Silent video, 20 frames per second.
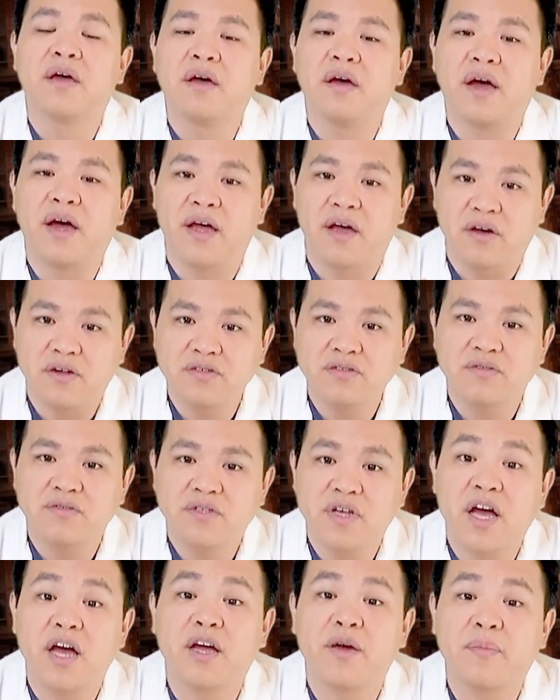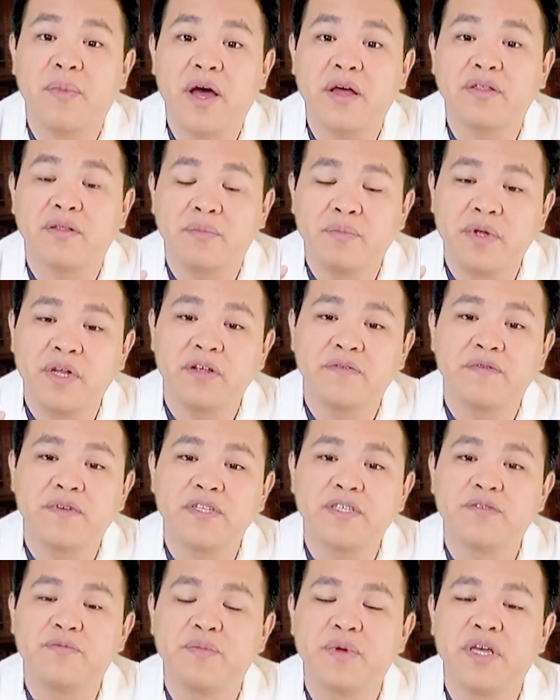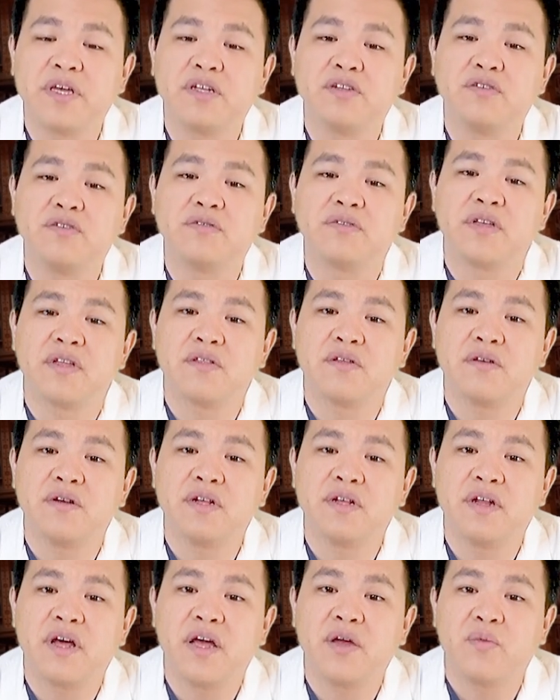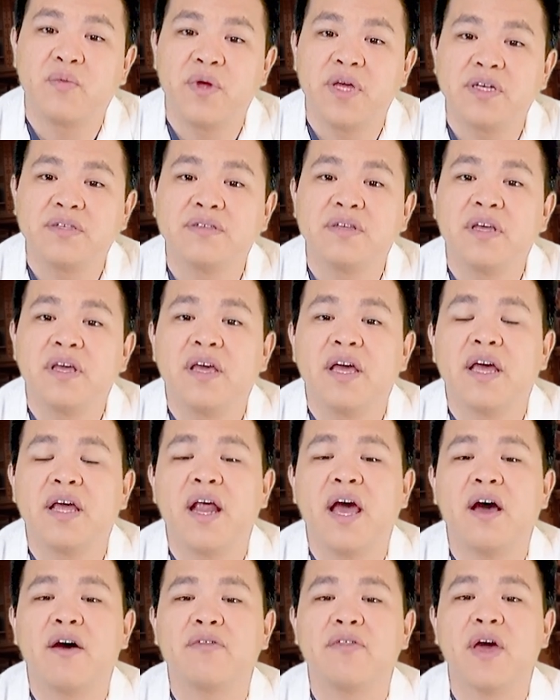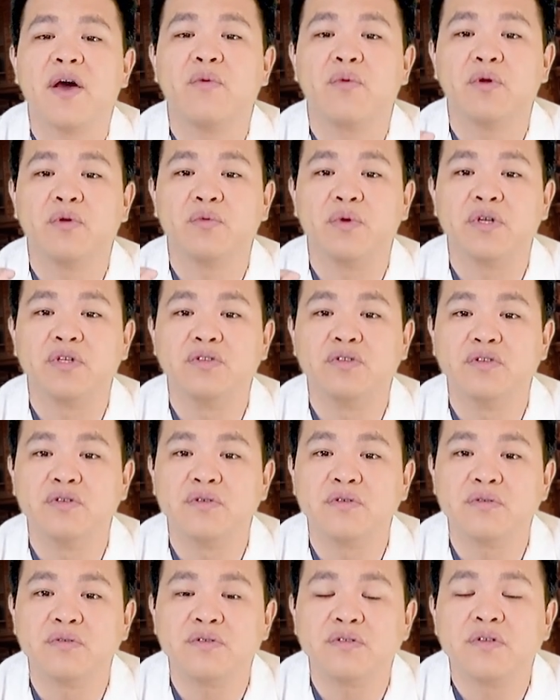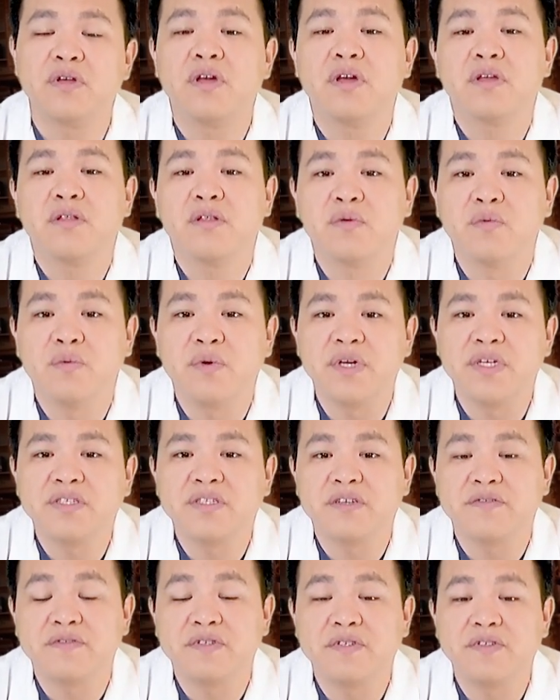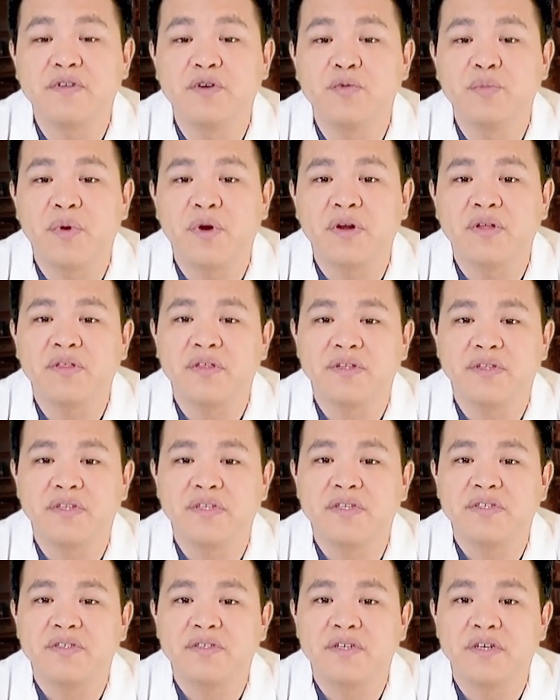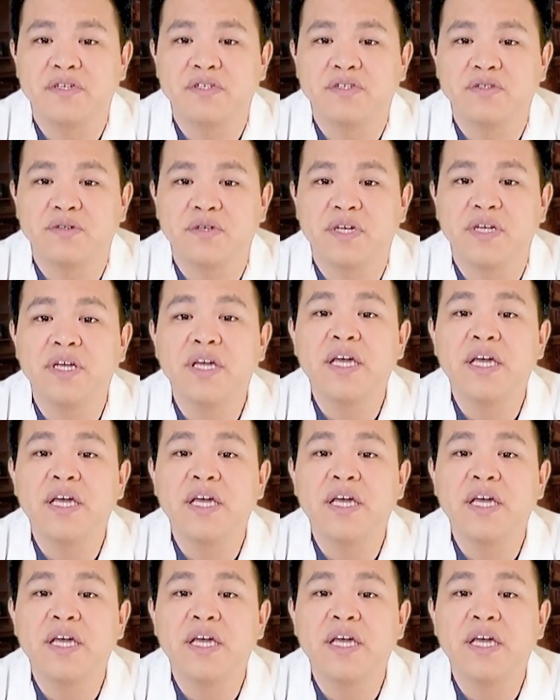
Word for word: I also talk about the benefits of being induced at thirty-nine weeks and how that would reduce the risk of stillbirth in this country.